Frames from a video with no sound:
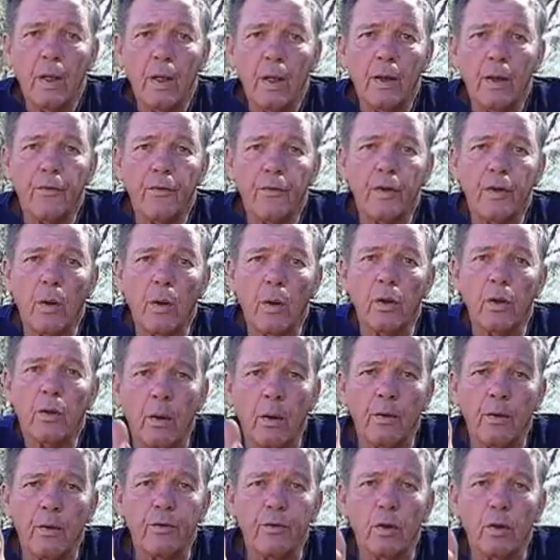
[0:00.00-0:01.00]
And so a
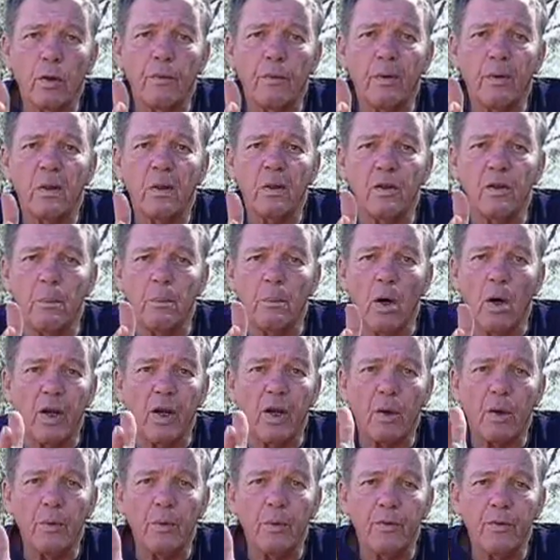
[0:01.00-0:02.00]
sort of a
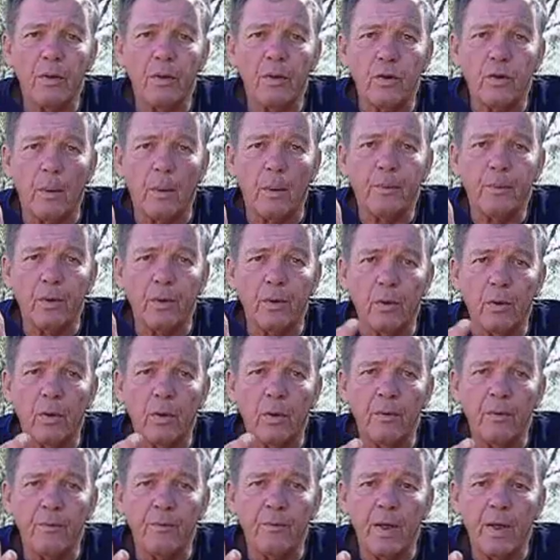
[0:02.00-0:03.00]
mnemonic was adopted or
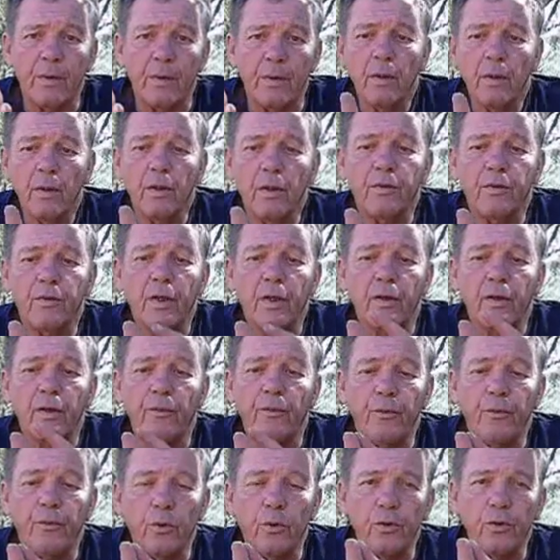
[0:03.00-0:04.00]
invented that said the
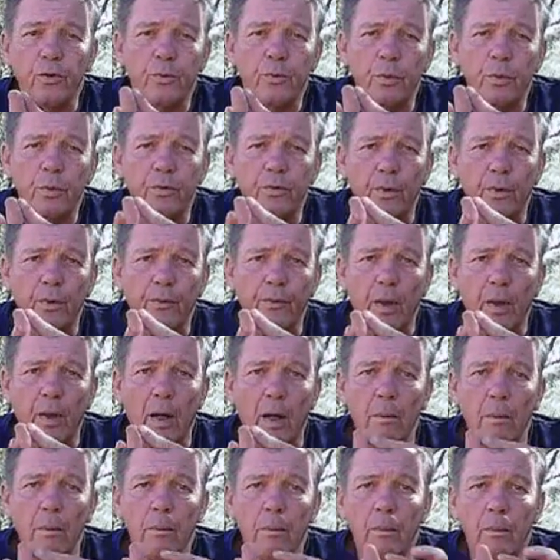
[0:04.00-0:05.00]
force was the
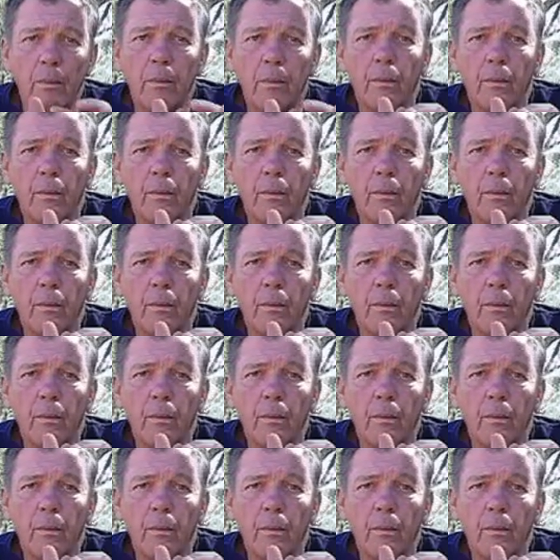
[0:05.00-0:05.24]
thumb,